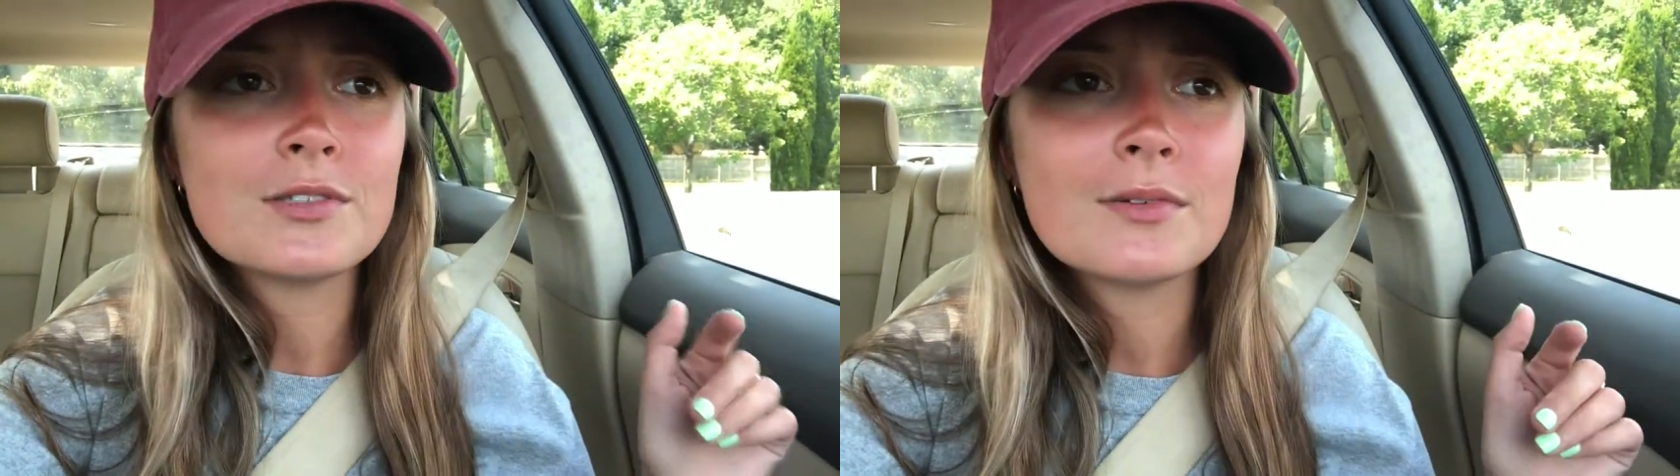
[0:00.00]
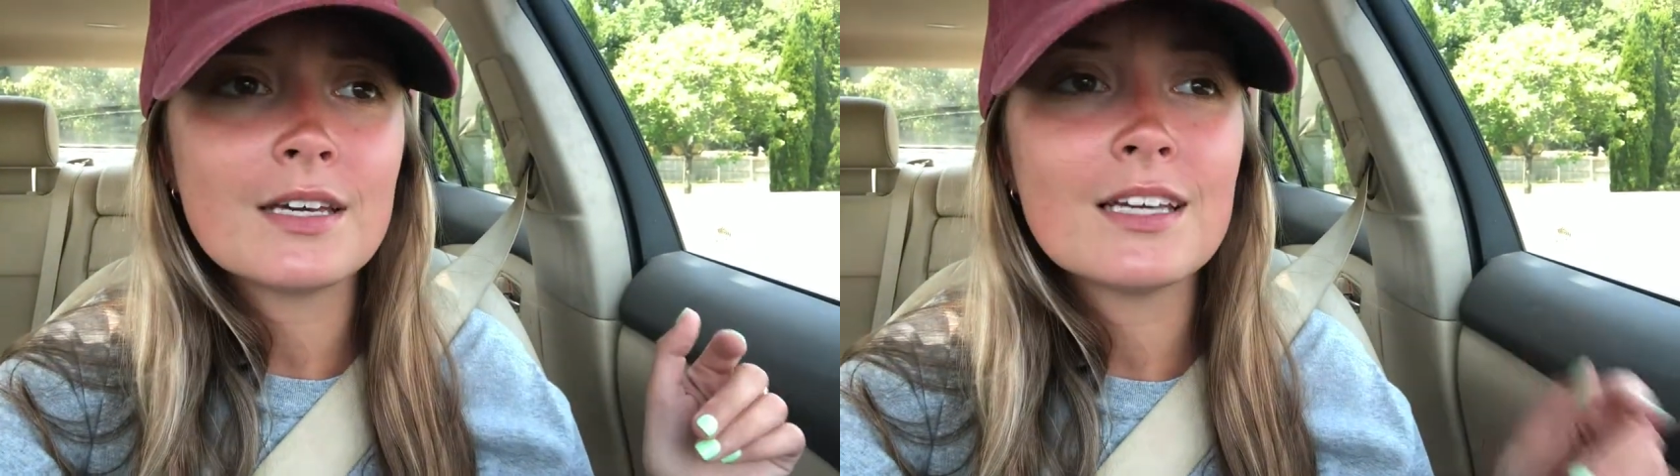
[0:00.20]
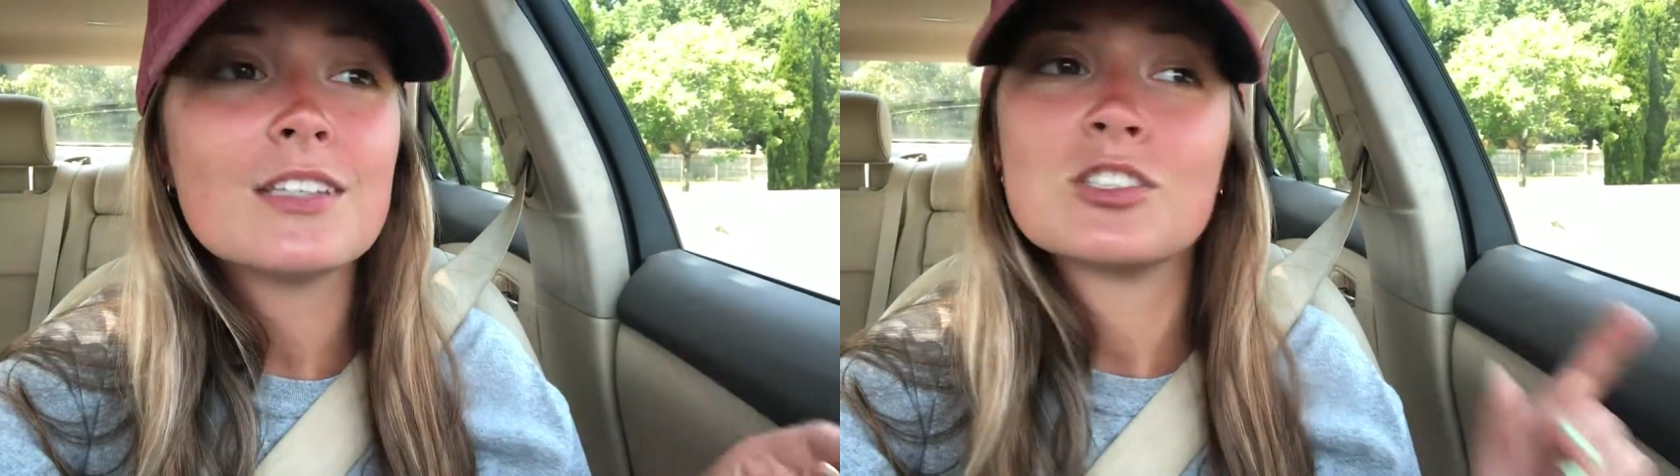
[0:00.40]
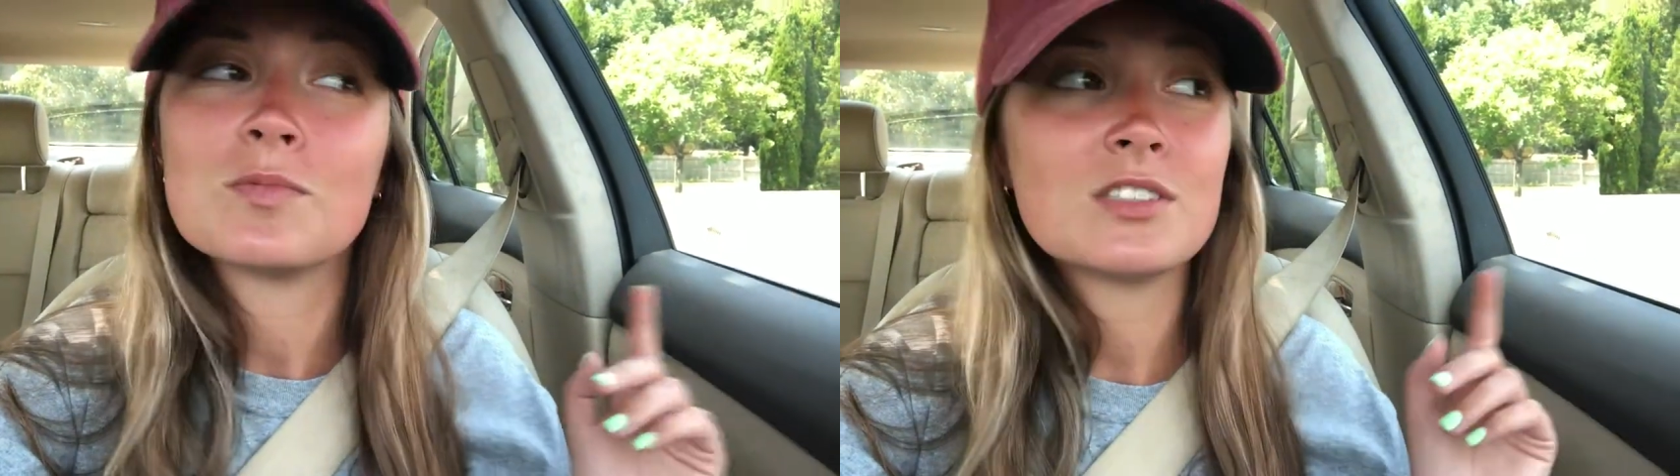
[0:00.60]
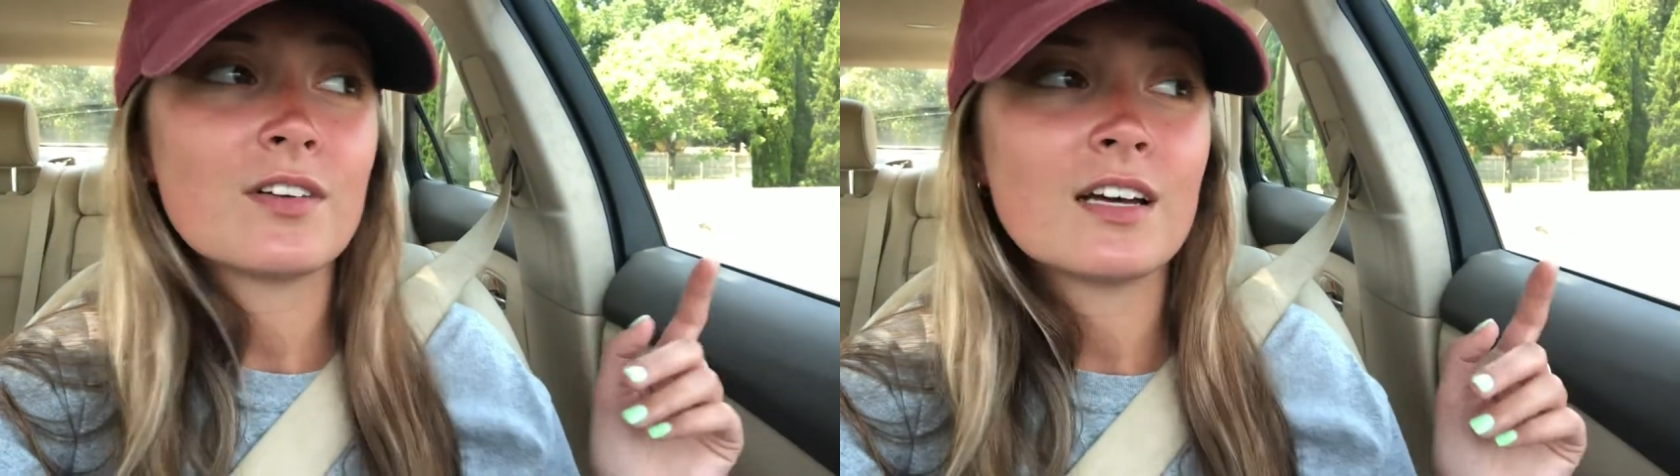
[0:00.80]
sweet, so
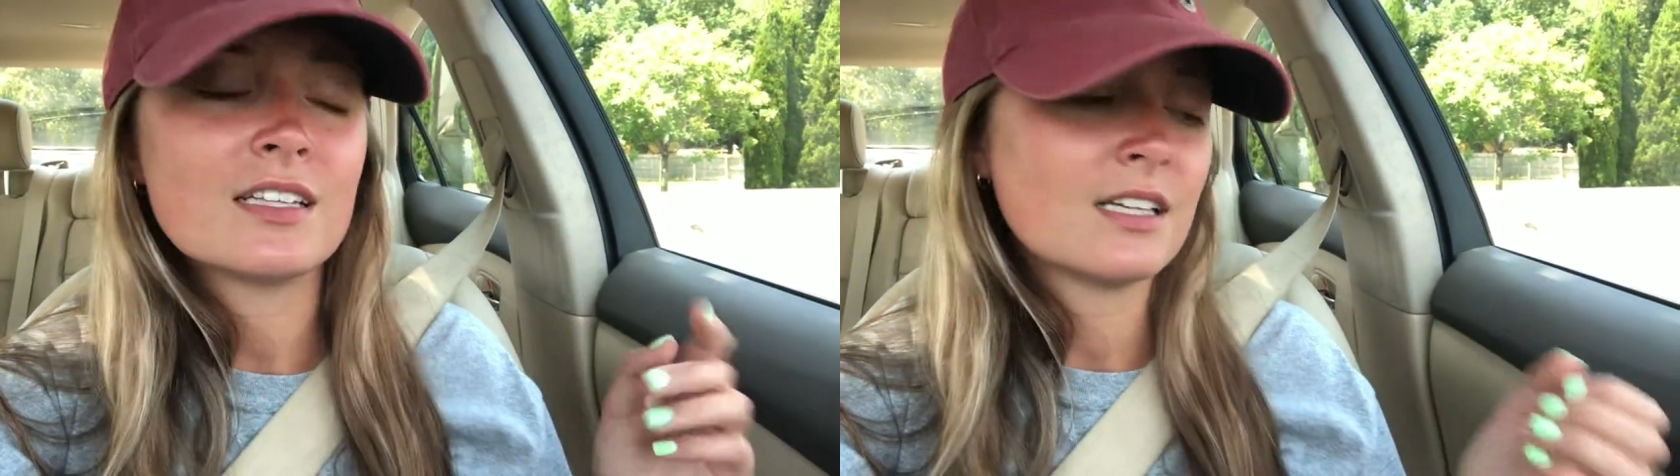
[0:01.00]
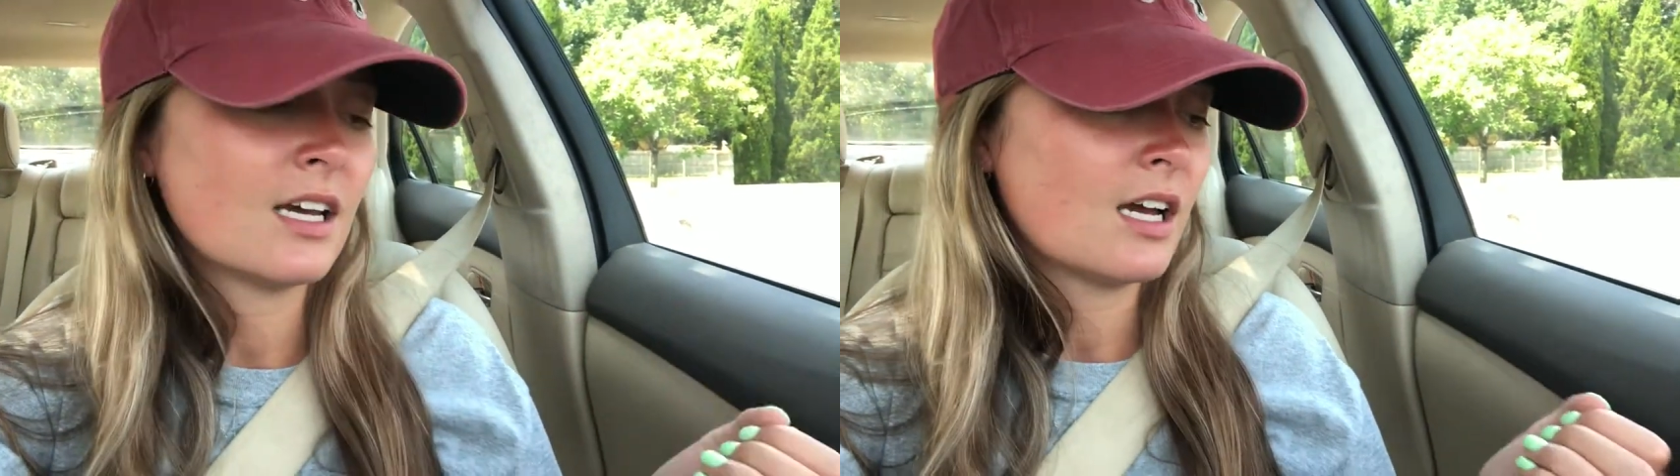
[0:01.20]
much fun.